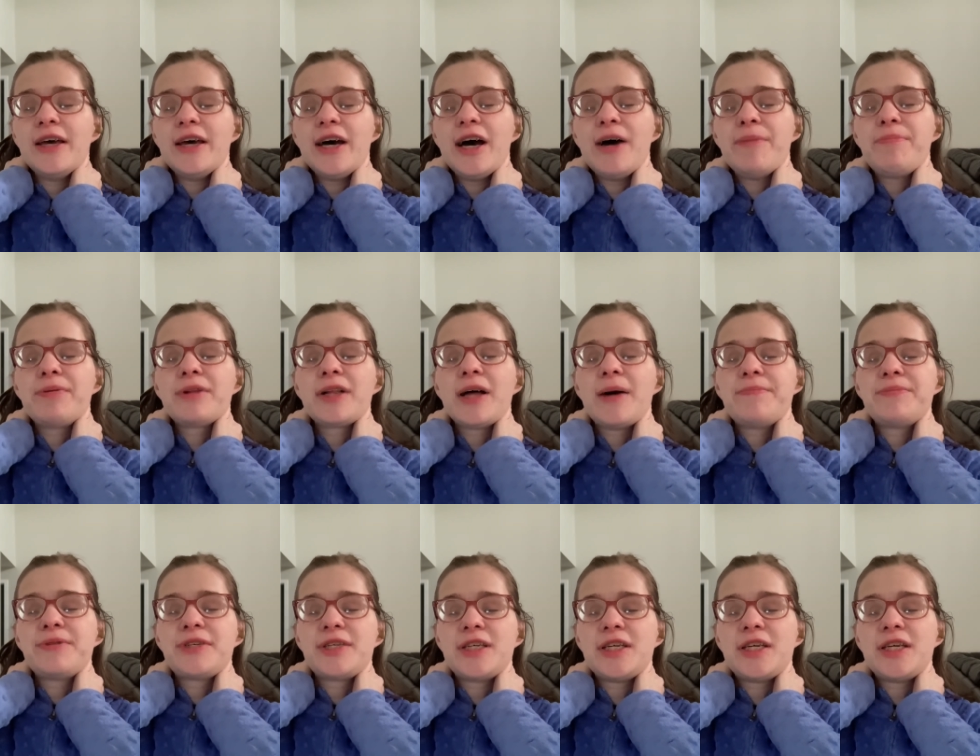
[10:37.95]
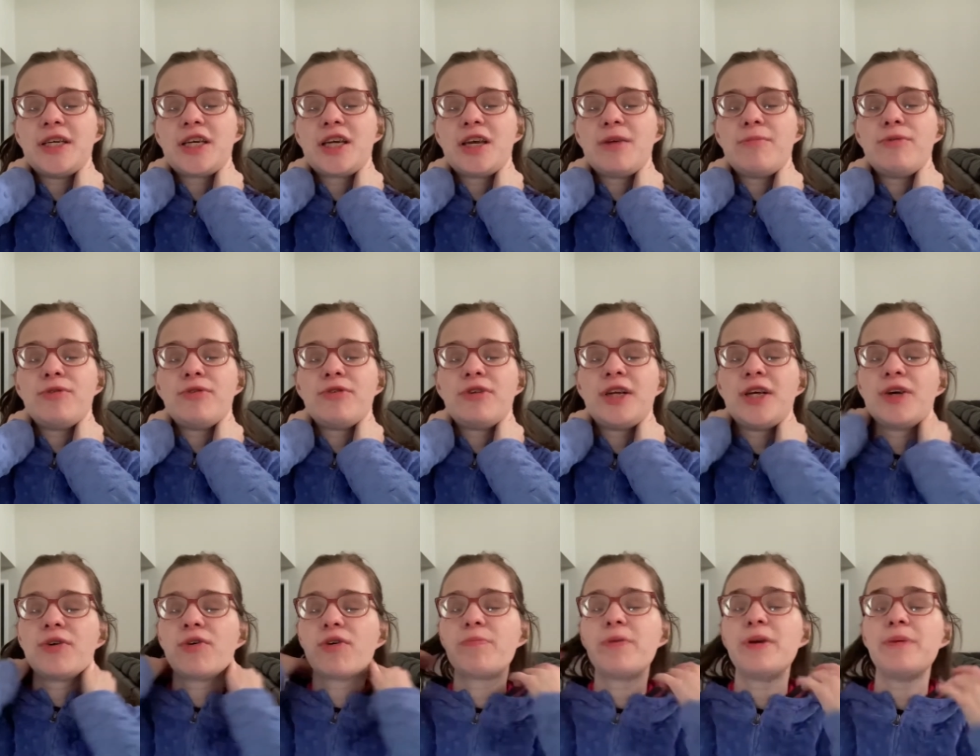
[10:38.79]
epilepsy community
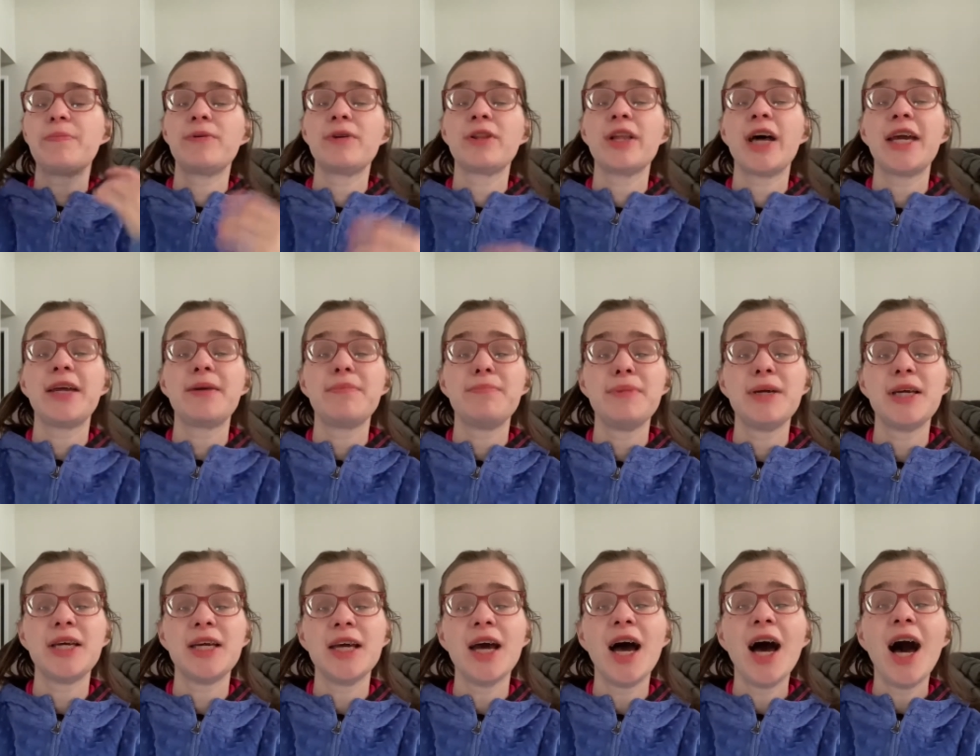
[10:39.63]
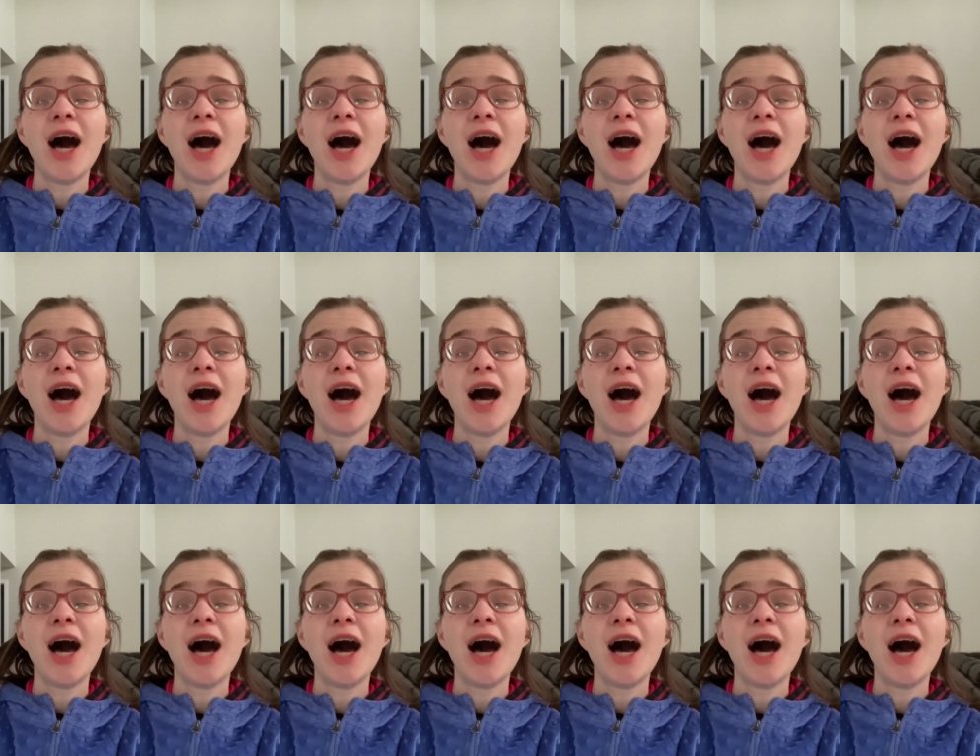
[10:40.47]
or people like me.